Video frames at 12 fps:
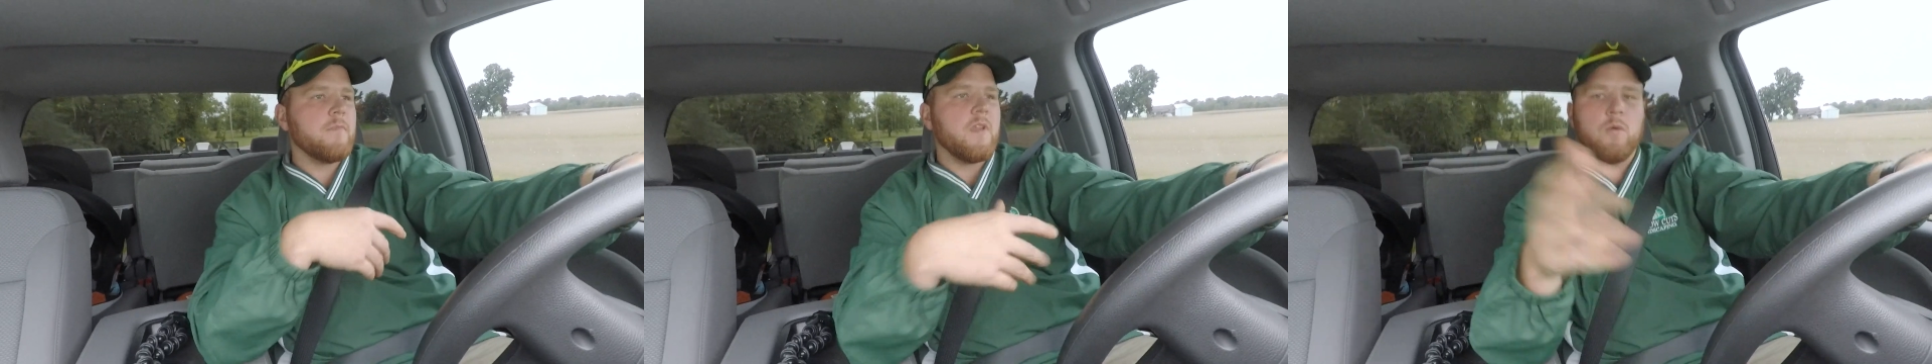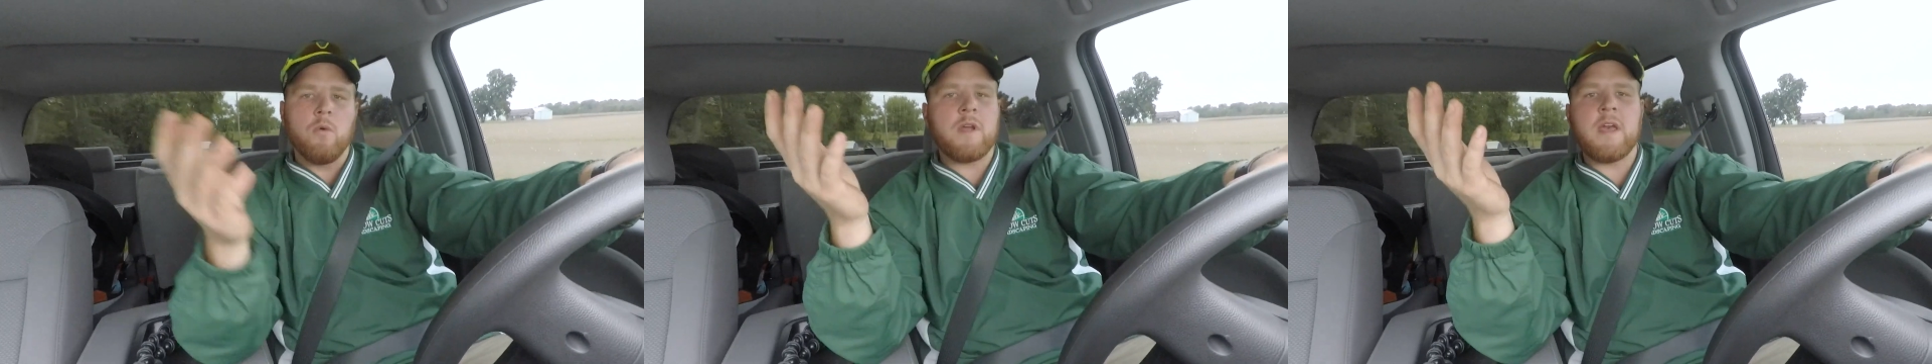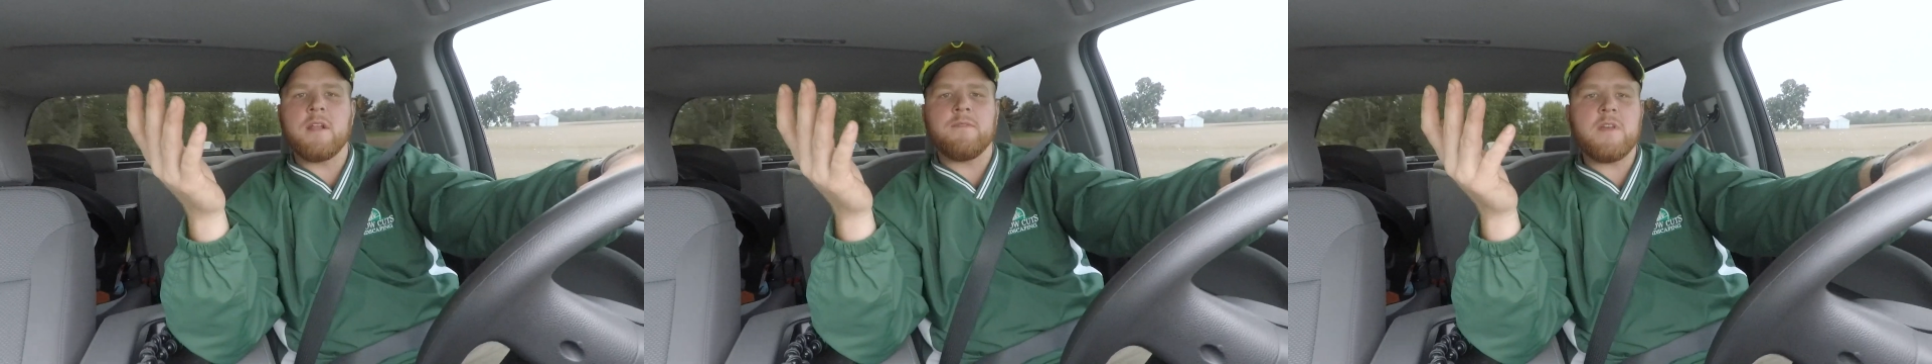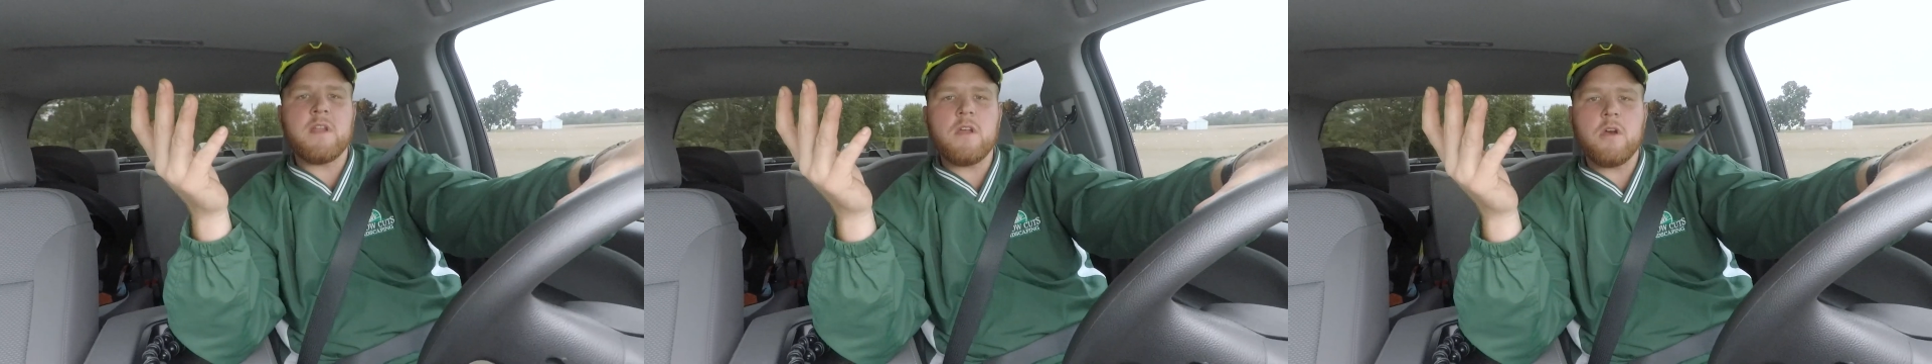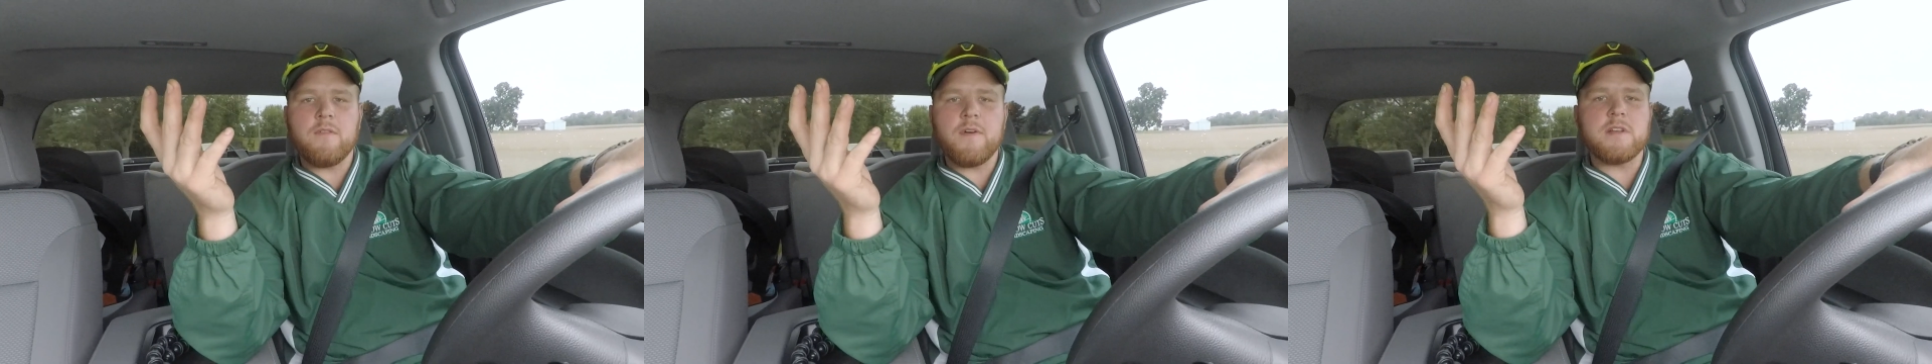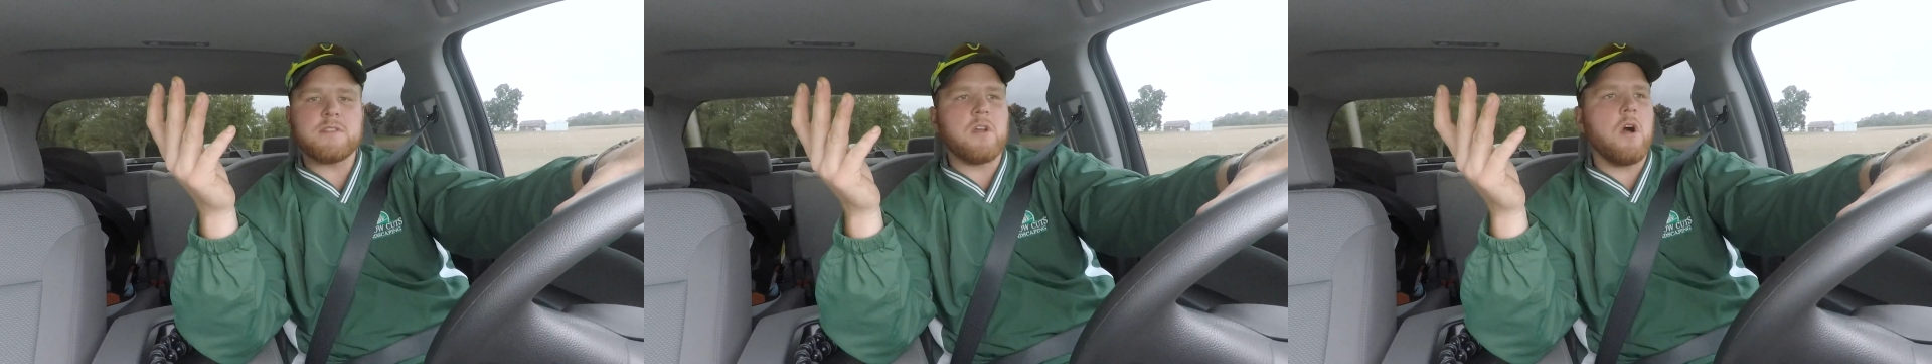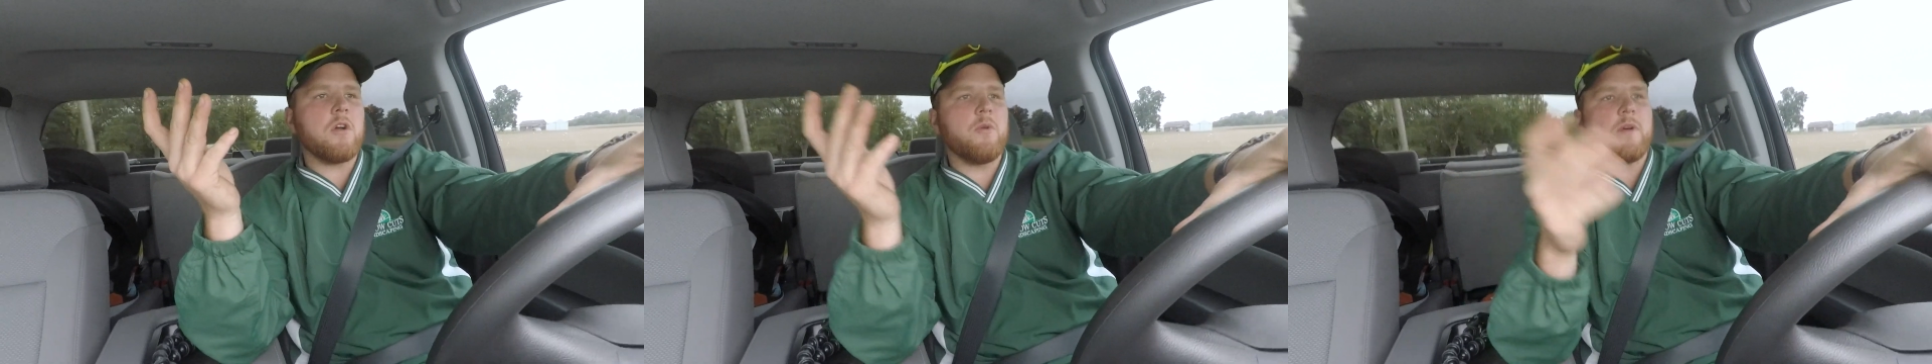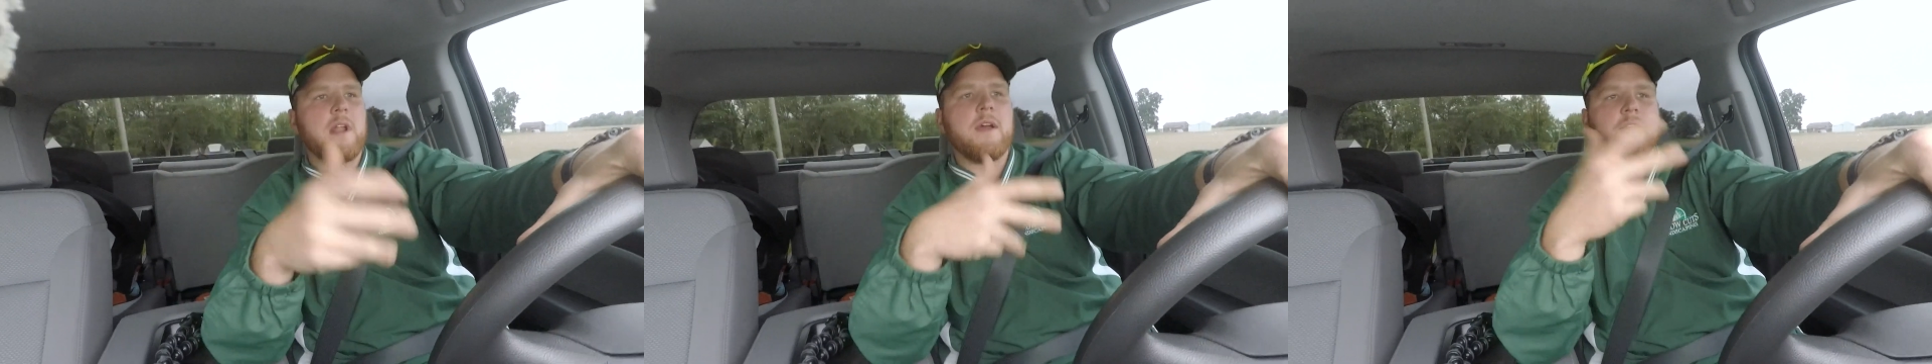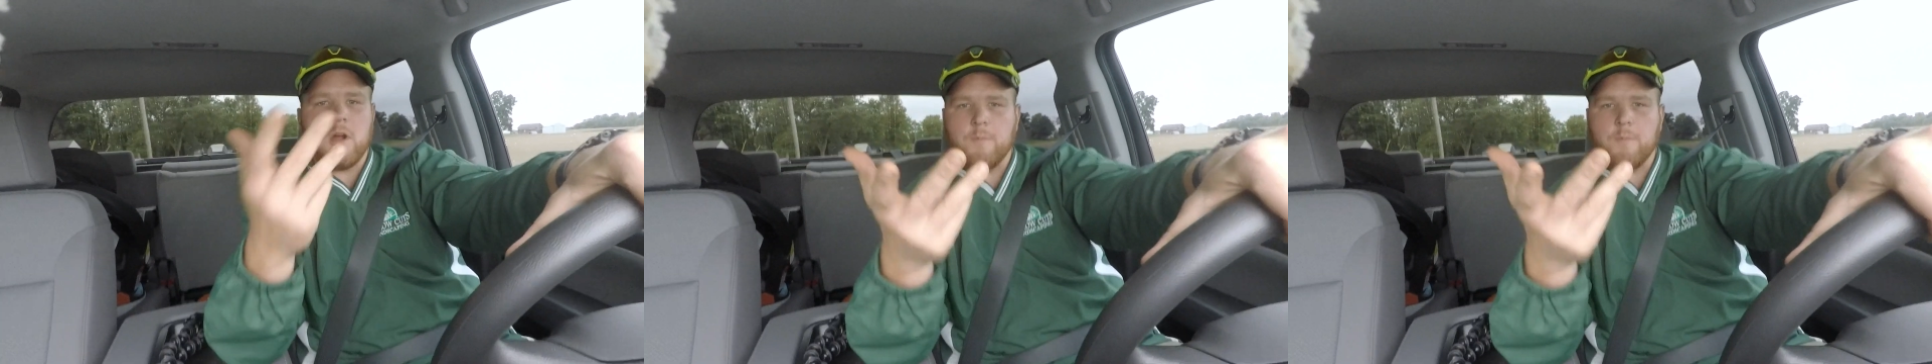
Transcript: we'll get a video of us talking, whatever.